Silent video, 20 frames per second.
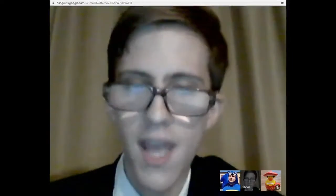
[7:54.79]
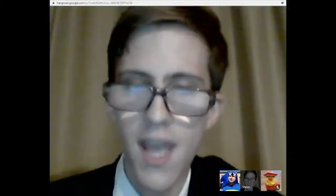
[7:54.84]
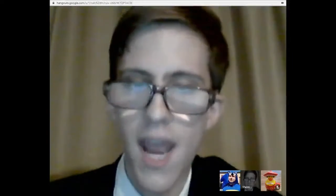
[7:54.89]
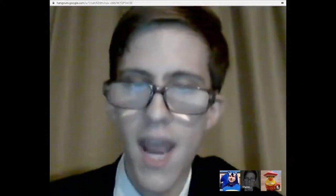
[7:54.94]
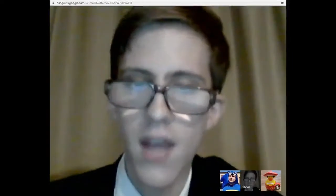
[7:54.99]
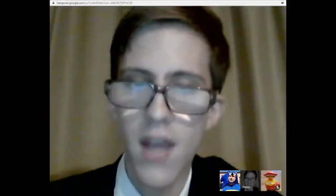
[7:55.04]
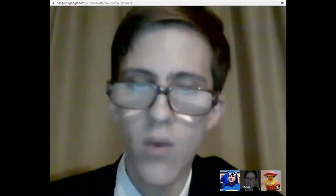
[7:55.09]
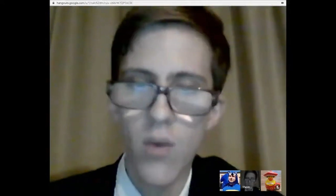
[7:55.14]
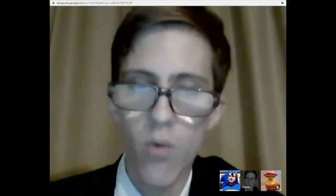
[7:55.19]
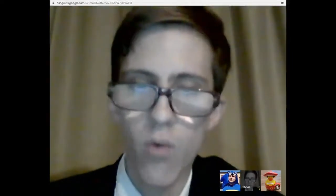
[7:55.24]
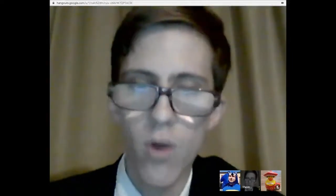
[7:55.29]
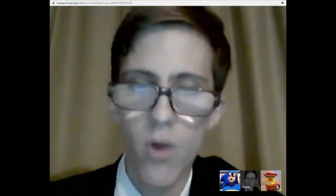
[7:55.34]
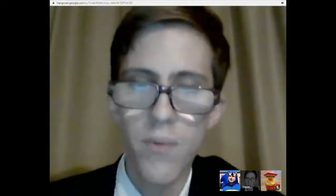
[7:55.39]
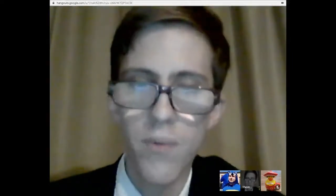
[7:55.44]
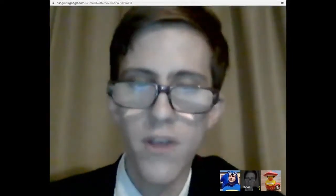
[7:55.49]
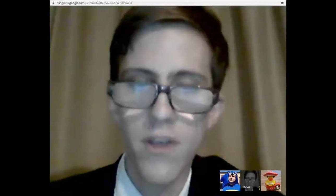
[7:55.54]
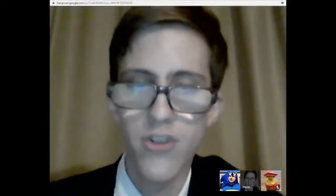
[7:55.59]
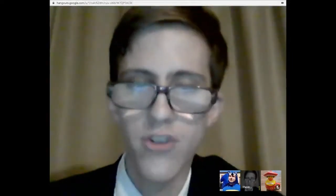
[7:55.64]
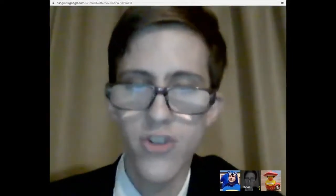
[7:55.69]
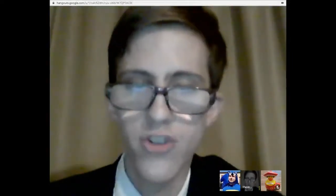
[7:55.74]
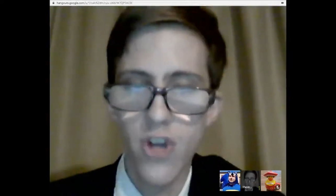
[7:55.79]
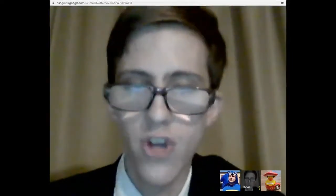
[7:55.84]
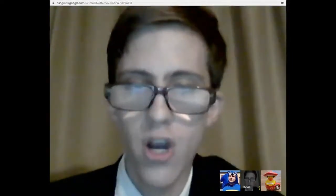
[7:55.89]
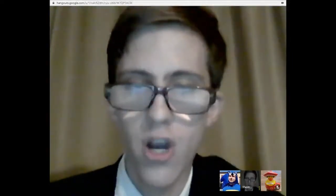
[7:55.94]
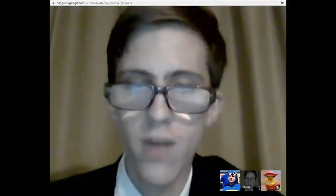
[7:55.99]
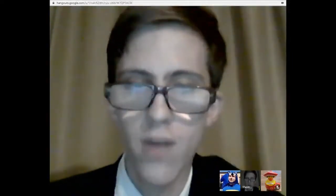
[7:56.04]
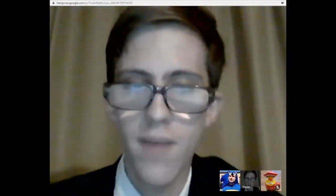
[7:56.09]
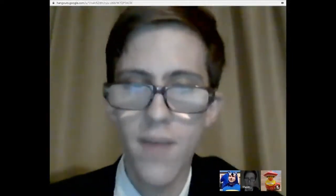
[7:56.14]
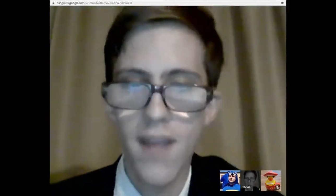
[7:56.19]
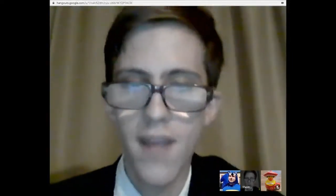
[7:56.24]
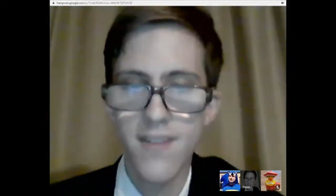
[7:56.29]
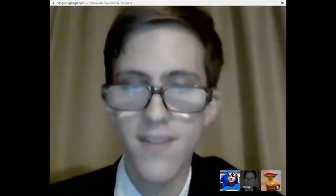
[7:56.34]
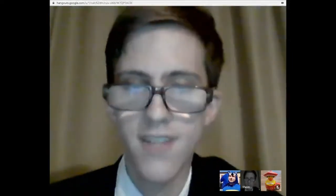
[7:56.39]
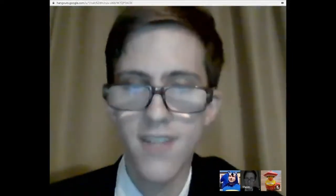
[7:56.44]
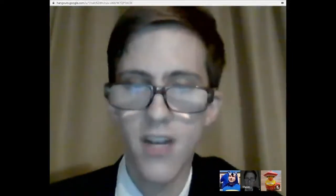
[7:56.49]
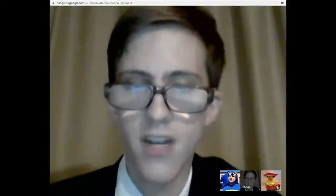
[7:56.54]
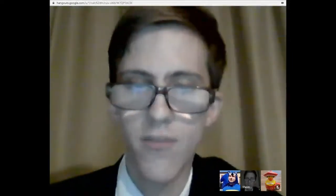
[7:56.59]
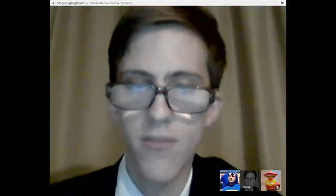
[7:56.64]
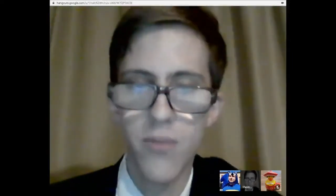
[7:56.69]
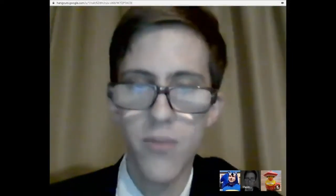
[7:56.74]
and you roll +charm
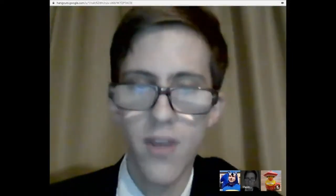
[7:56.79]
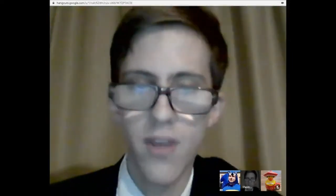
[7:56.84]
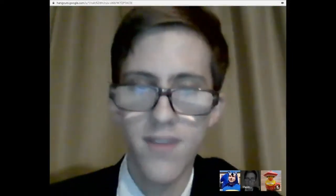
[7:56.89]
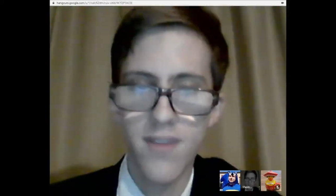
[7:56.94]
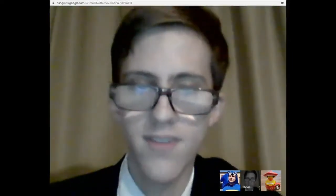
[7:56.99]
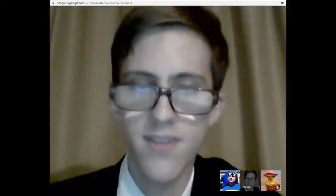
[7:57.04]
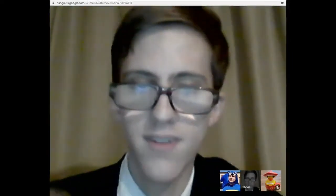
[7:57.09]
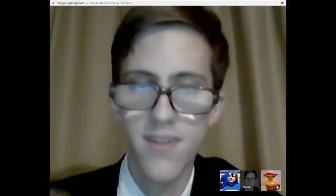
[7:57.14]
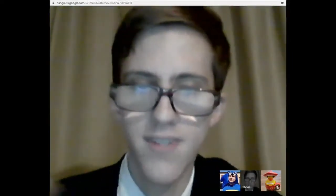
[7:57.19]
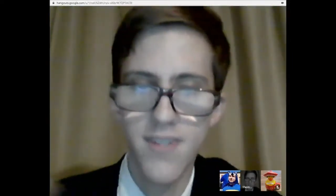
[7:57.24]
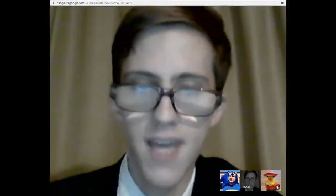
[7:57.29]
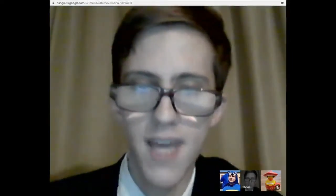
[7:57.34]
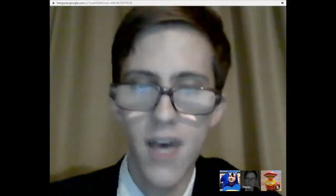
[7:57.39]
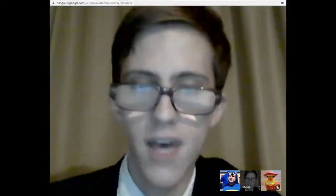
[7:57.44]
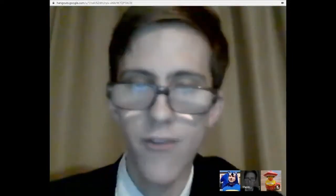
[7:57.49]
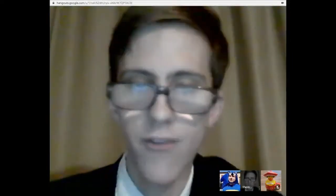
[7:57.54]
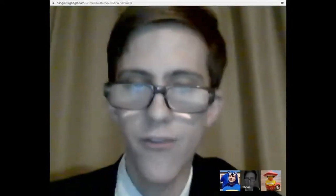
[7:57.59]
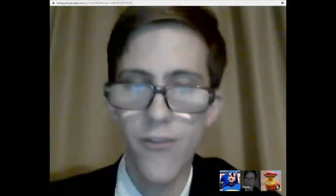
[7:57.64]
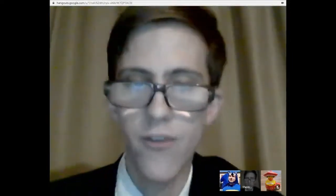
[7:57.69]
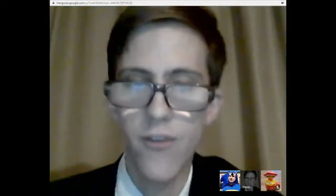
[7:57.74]
instead of +tough.